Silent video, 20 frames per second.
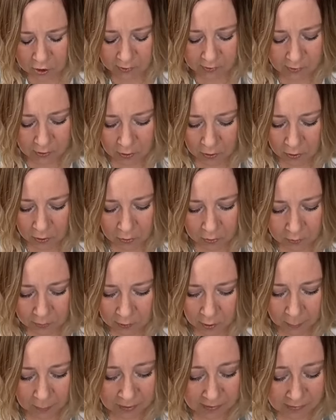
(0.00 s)
just use
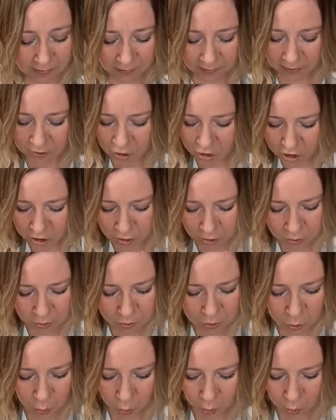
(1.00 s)
a piece of that jute